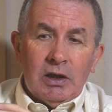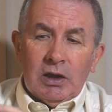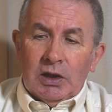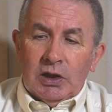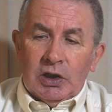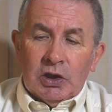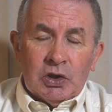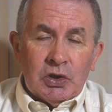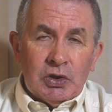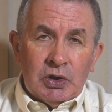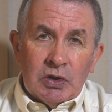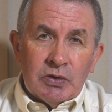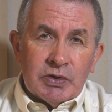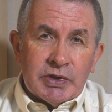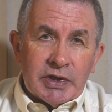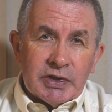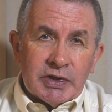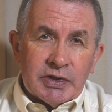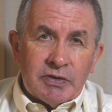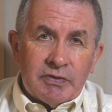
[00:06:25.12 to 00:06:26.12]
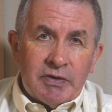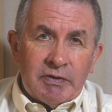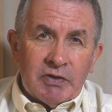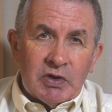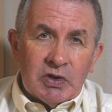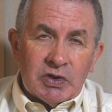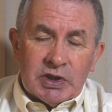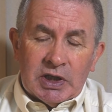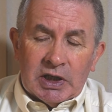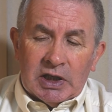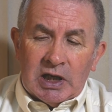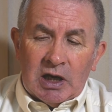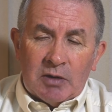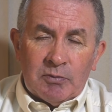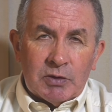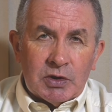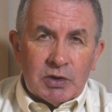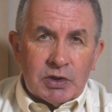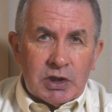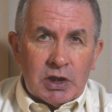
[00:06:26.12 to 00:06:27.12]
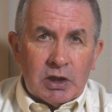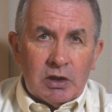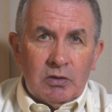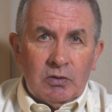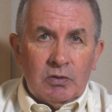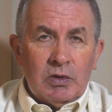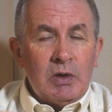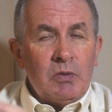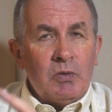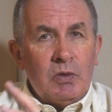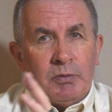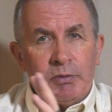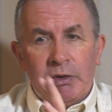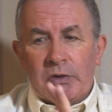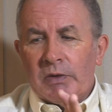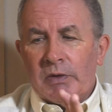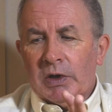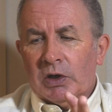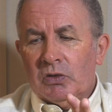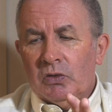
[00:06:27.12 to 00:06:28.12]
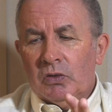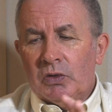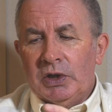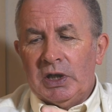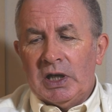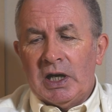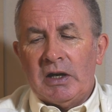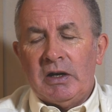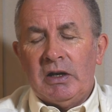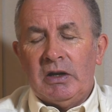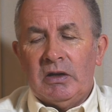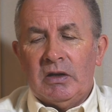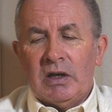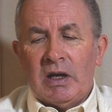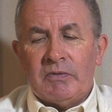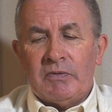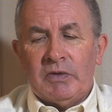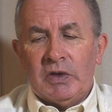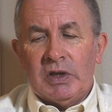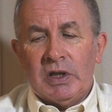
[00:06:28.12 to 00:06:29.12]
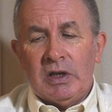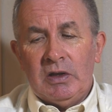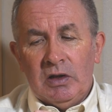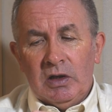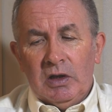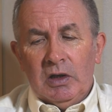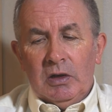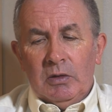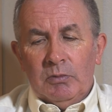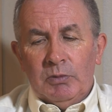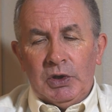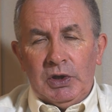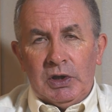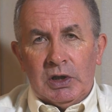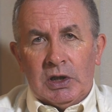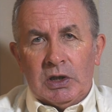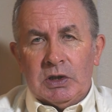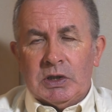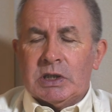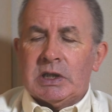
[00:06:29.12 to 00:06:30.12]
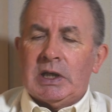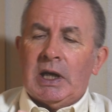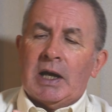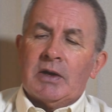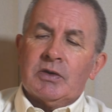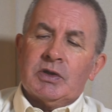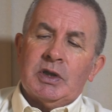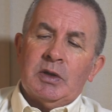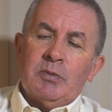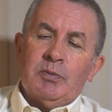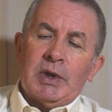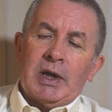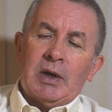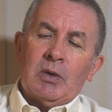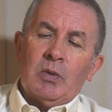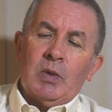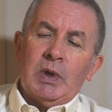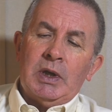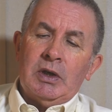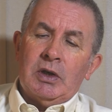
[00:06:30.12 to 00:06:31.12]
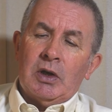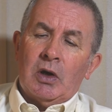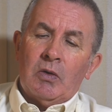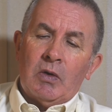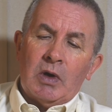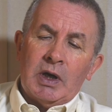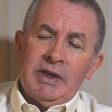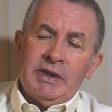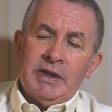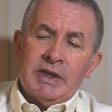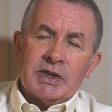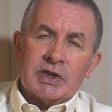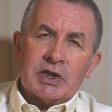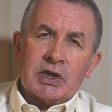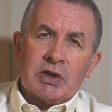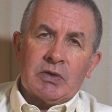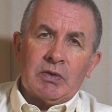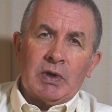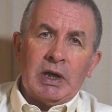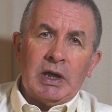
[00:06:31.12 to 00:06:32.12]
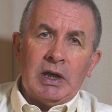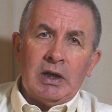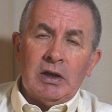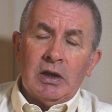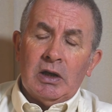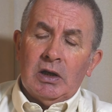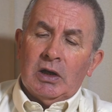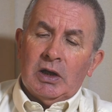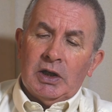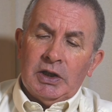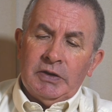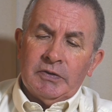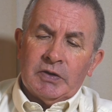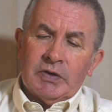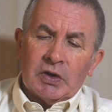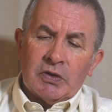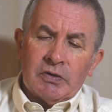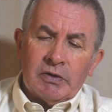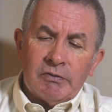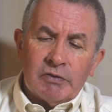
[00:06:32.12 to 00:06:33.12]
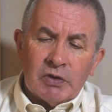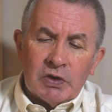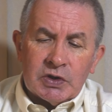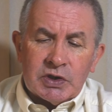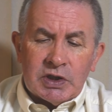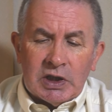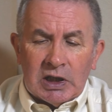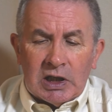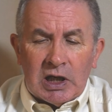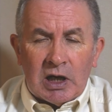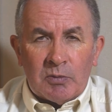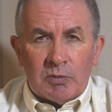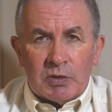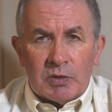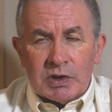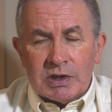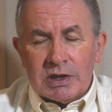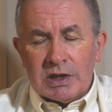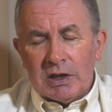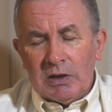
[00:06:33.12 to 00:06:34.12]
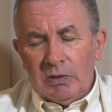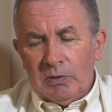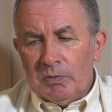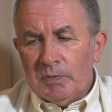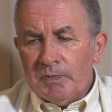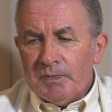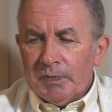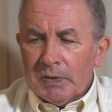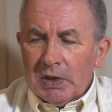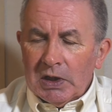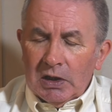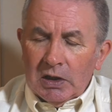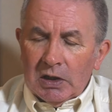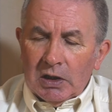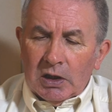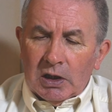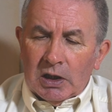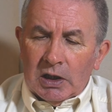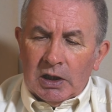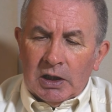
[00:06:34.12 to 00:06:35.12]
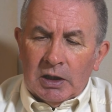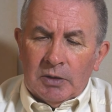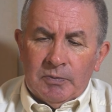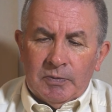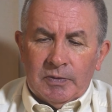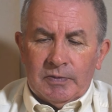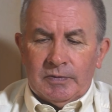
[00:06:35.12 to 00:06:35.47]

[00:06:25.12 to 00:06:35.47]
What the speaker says: you could use it as a reversing camera too. It would be recording everything, but you could see out of the back window in this screen, and you've got a reversing camera too. A